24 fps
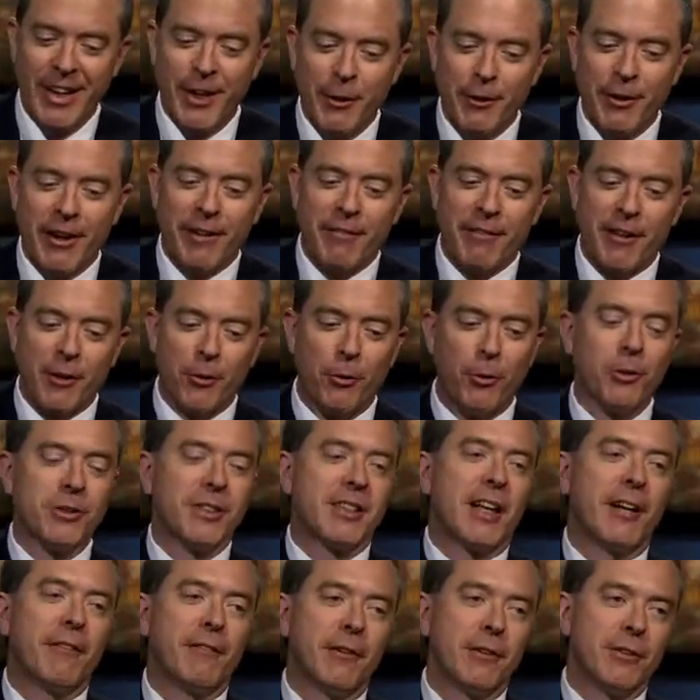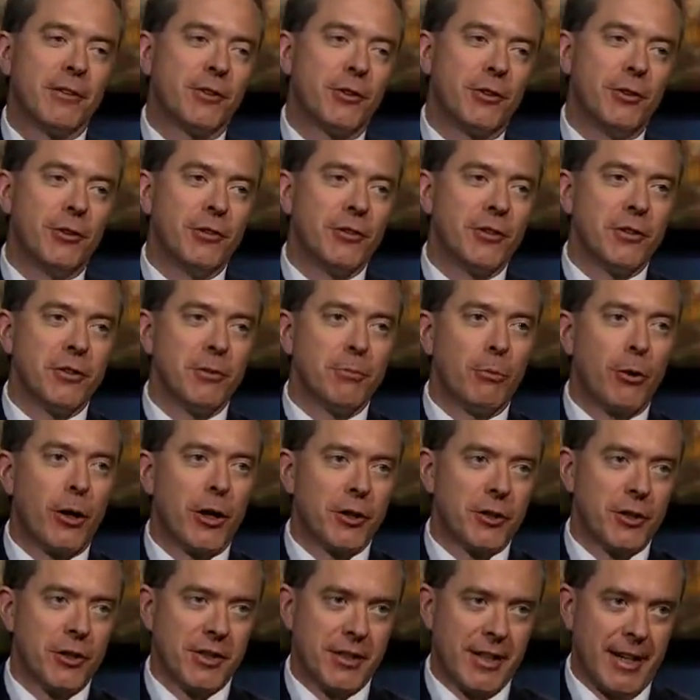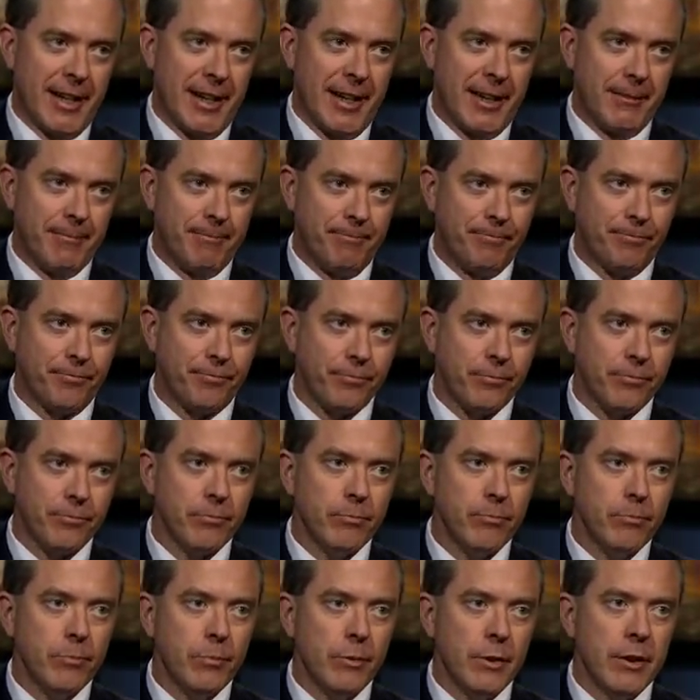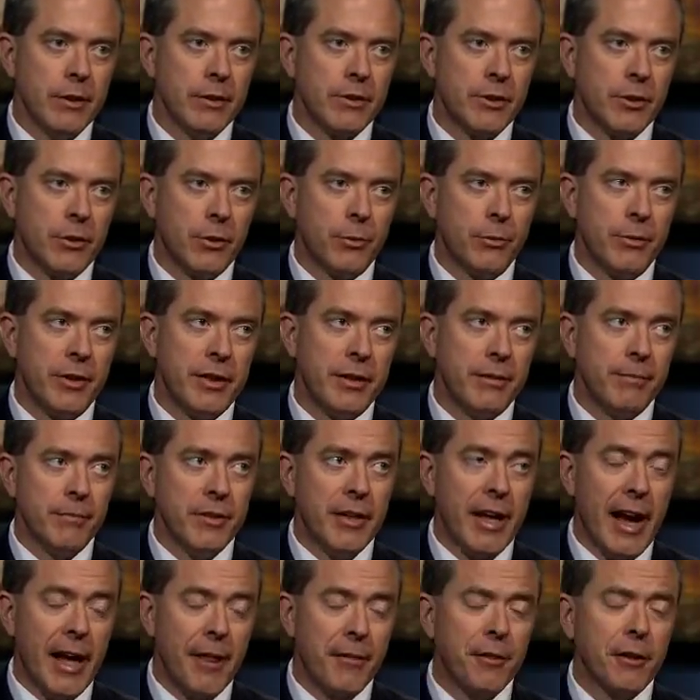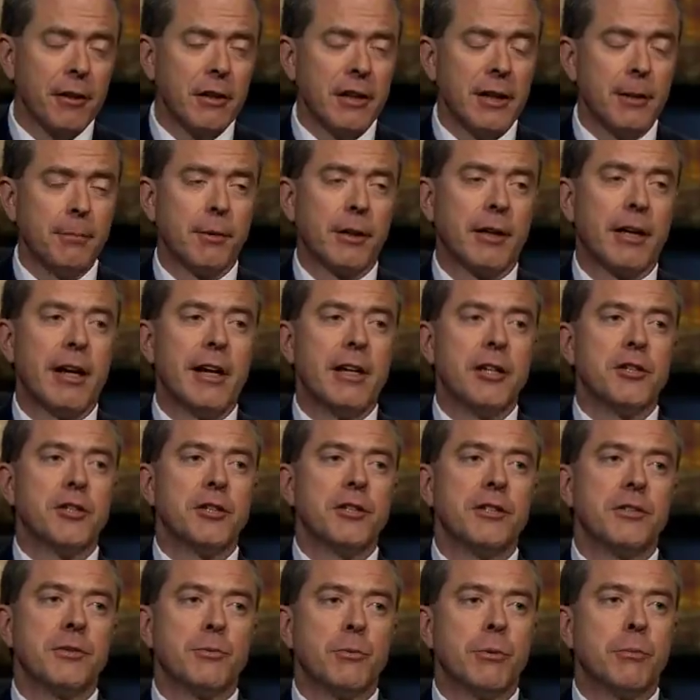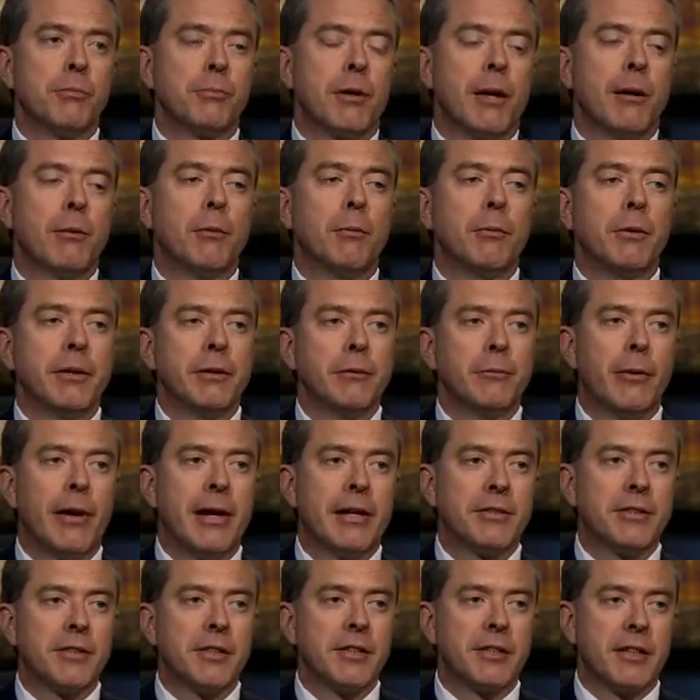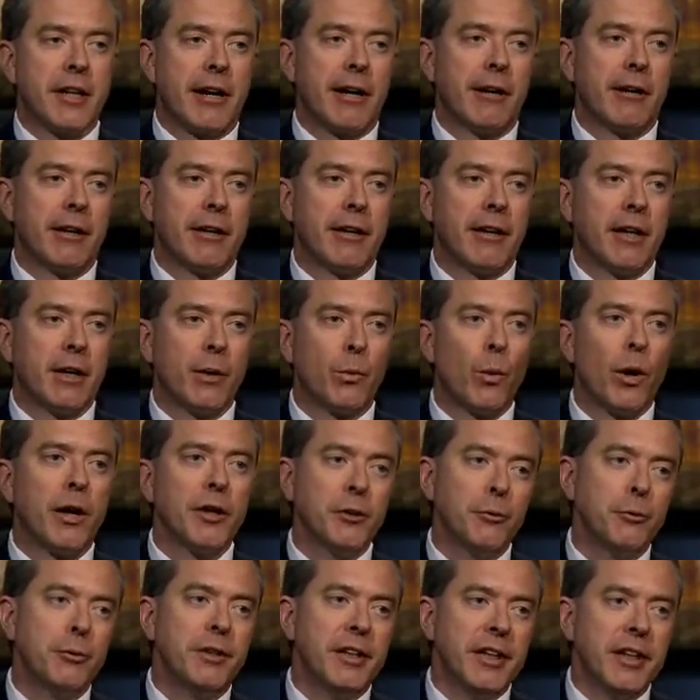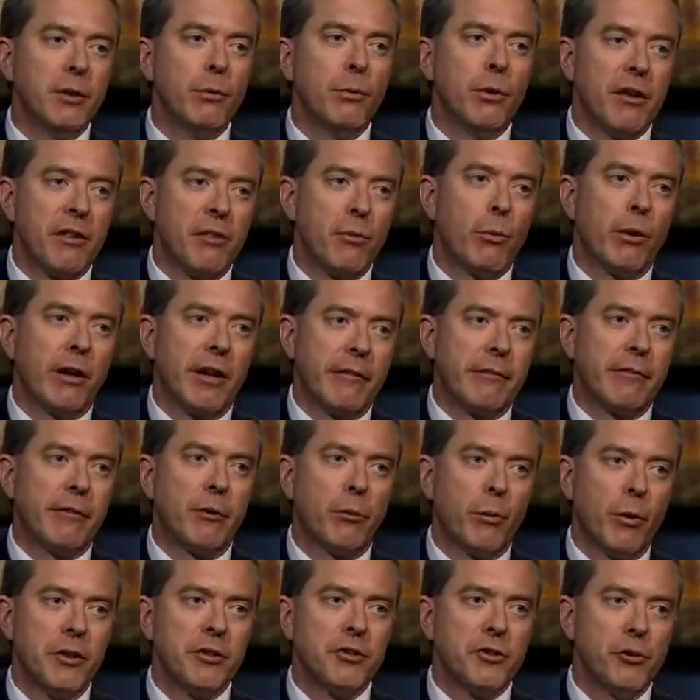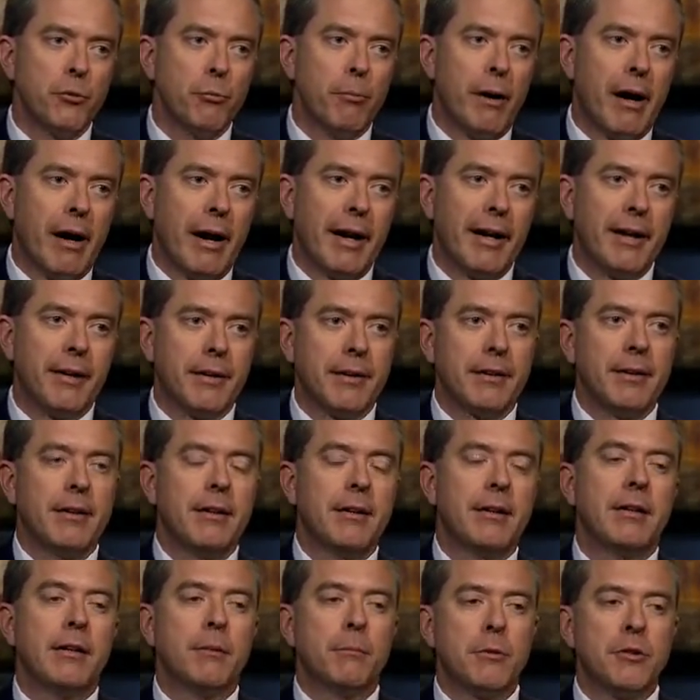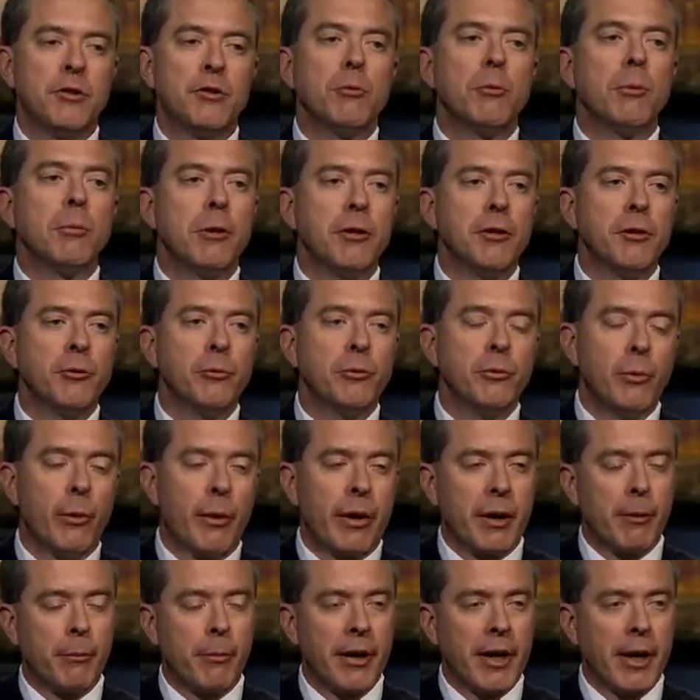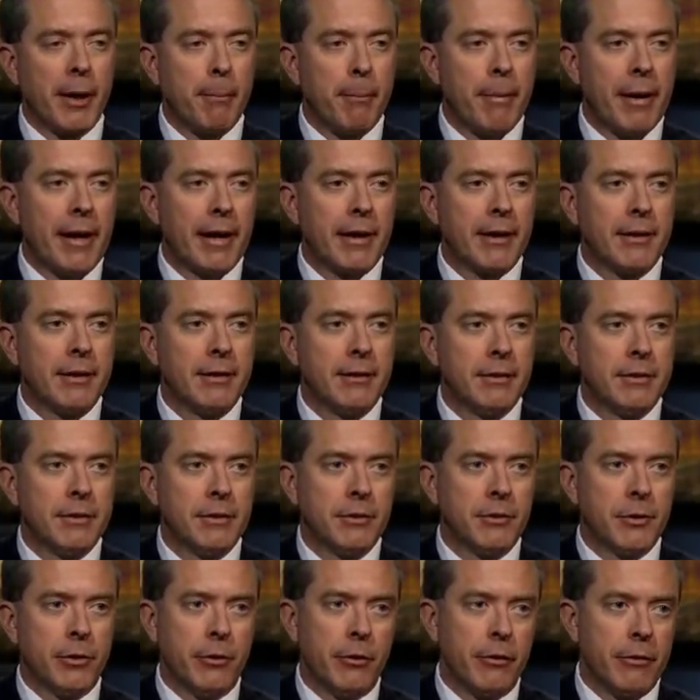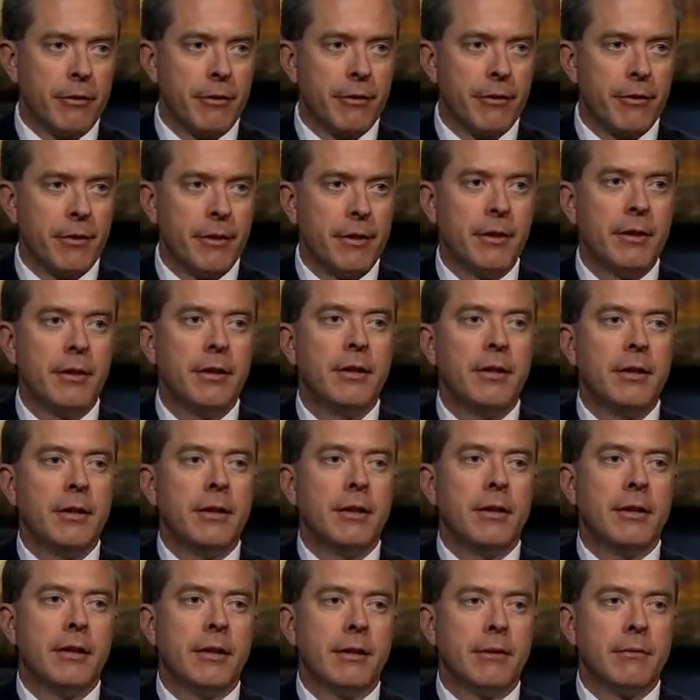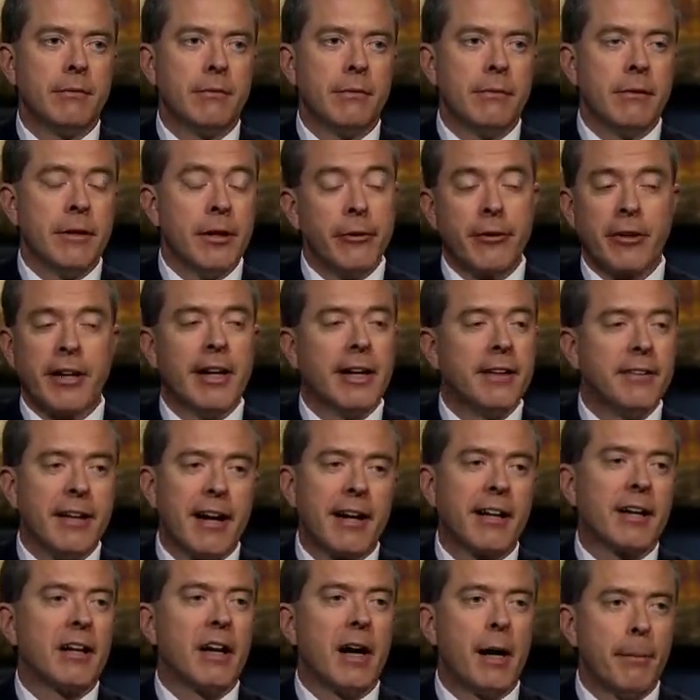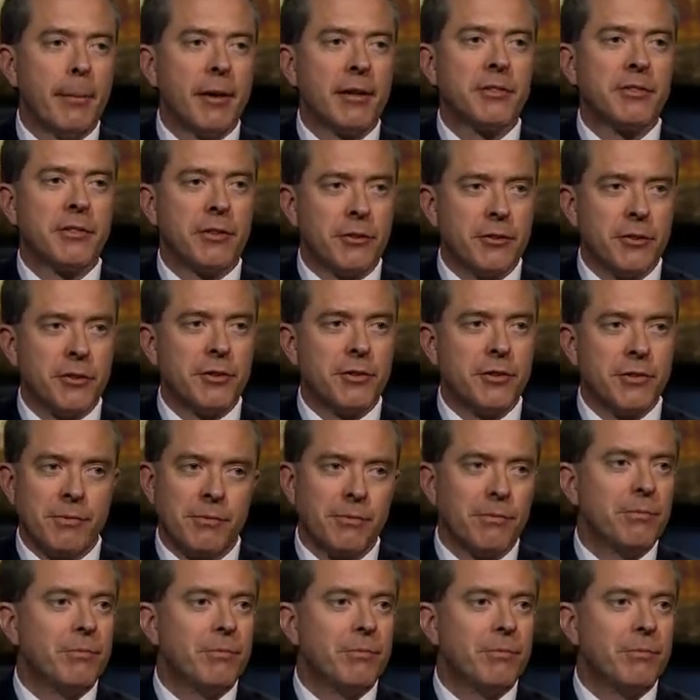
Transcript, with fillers: you'd have that whole set of concerns is brushed aside. So the, the ethical implications would probably rest entirely on what you did with whatever it was you mined. Presumably, you would want to bring it back to Earth. Uh, here again, the economics are just